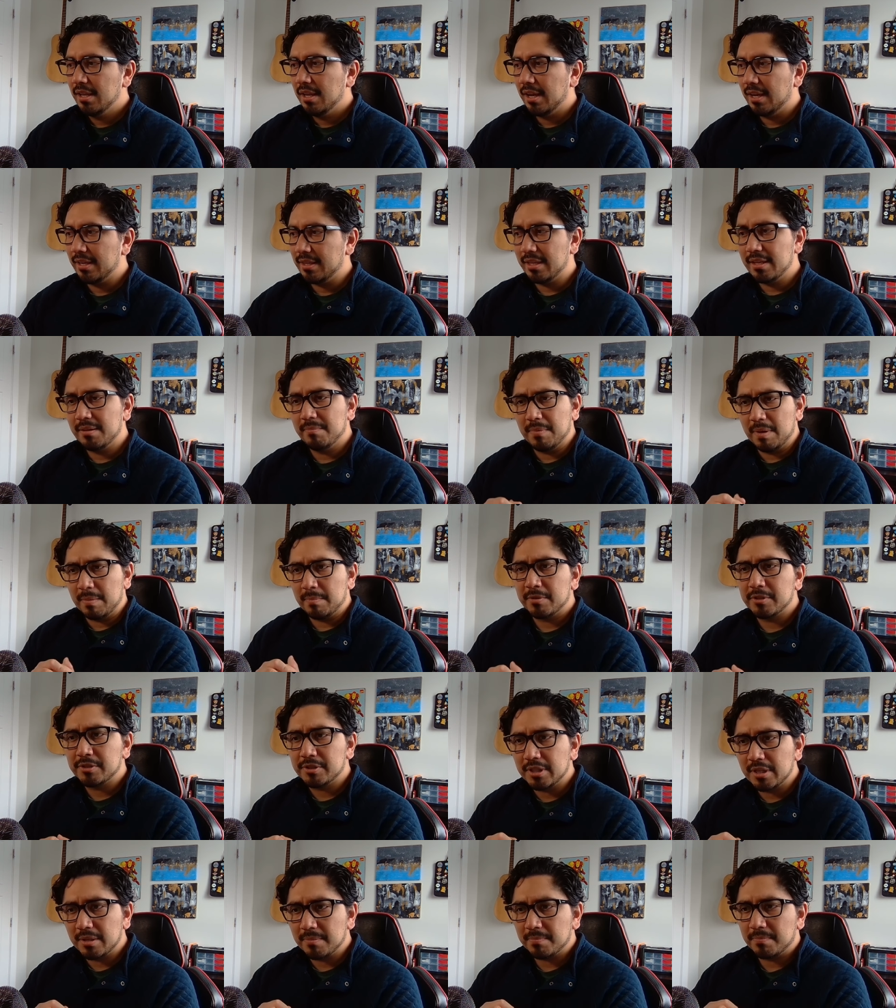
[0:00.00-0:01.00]
I think
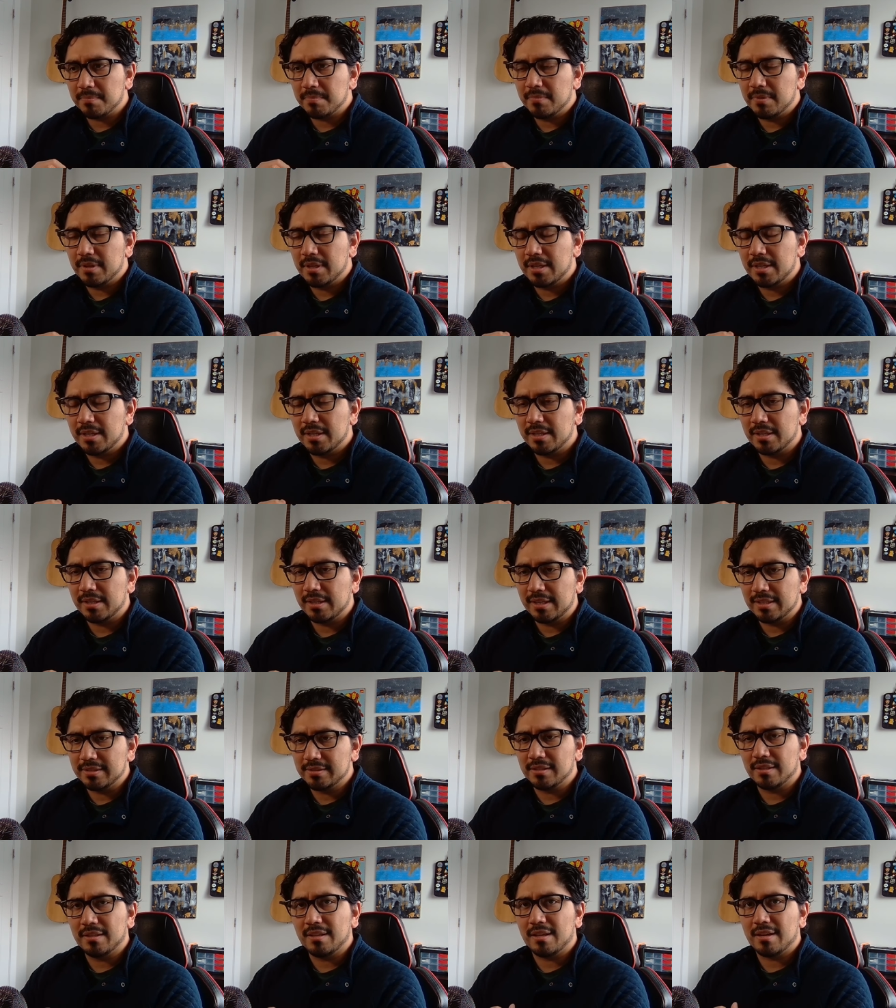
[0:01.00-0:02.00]
membership uh,
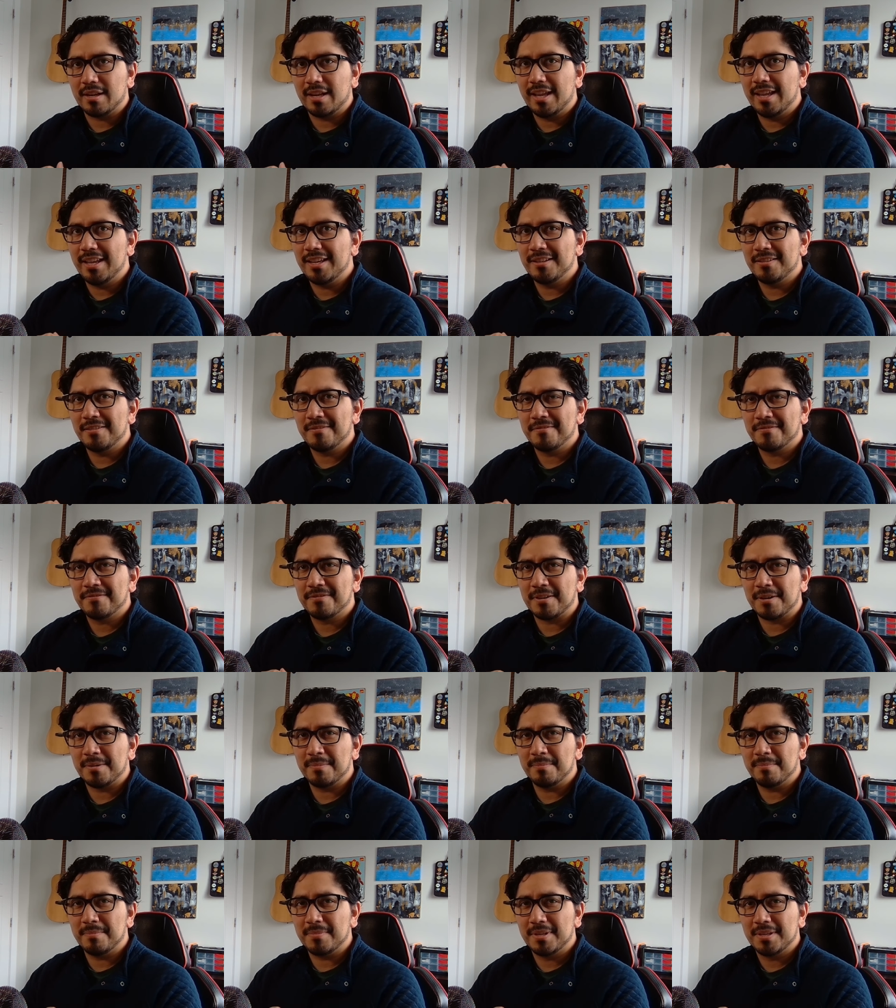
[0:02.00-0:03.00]
gets a lot of hate
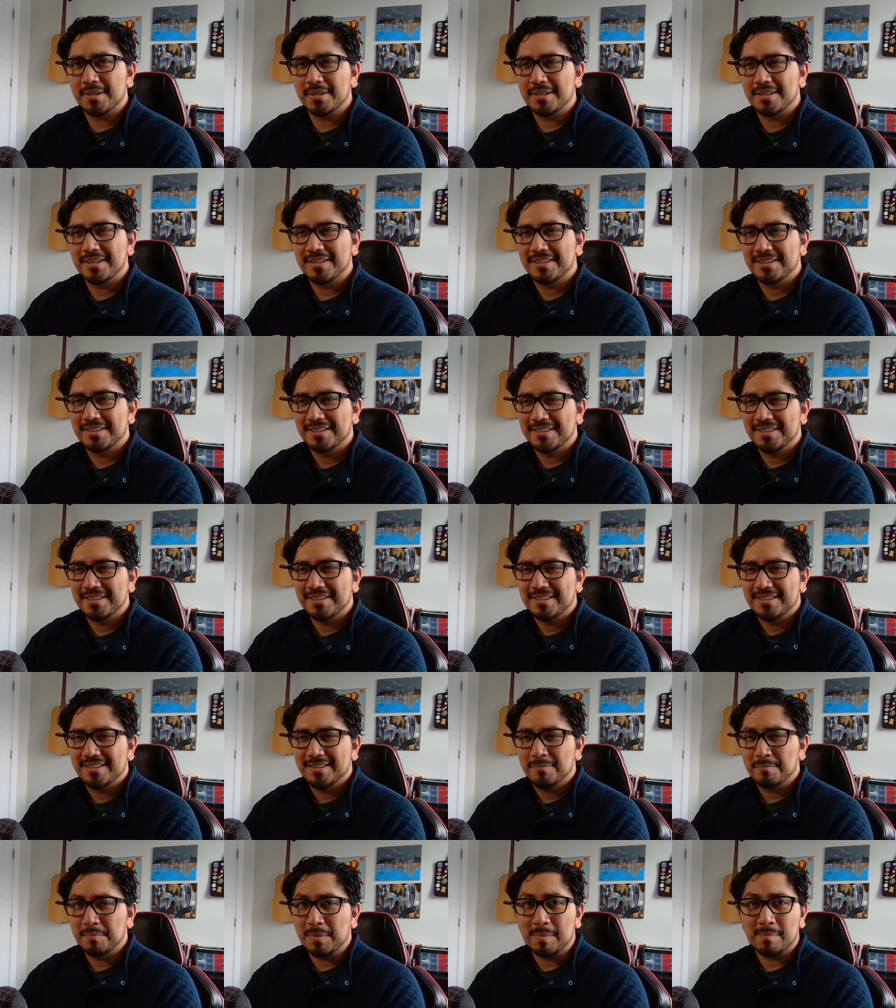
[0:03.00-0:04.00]
from
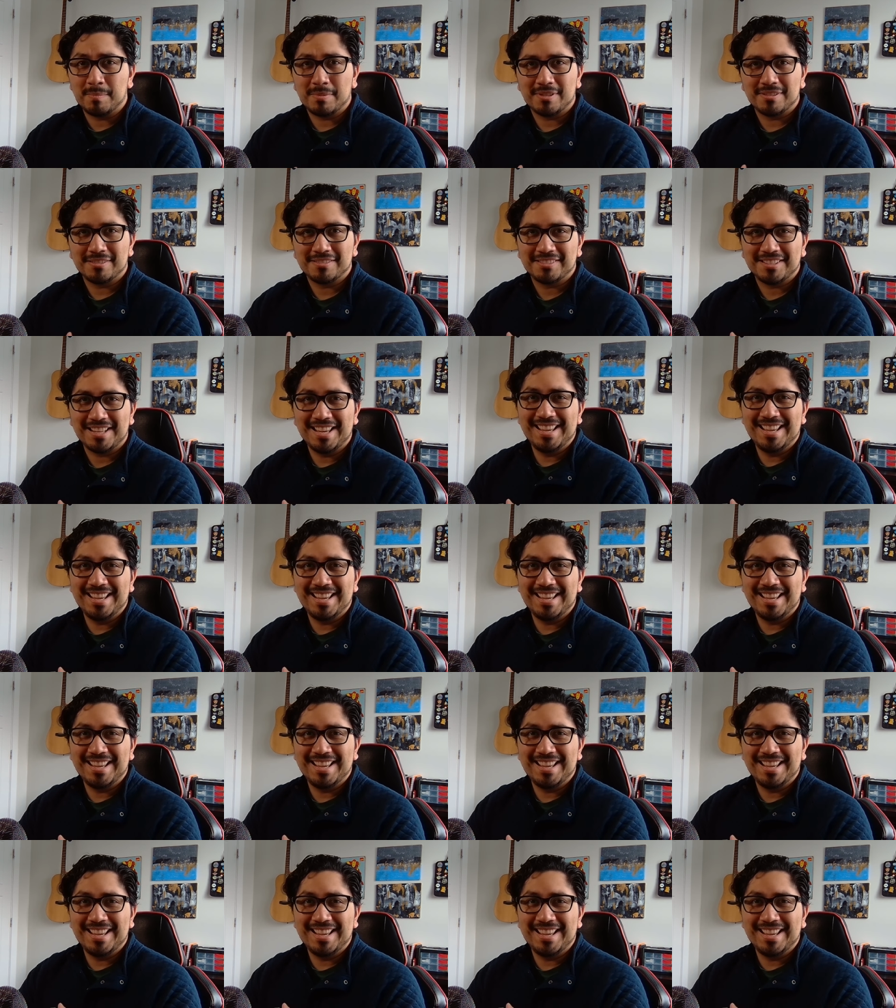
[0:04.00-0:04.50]
members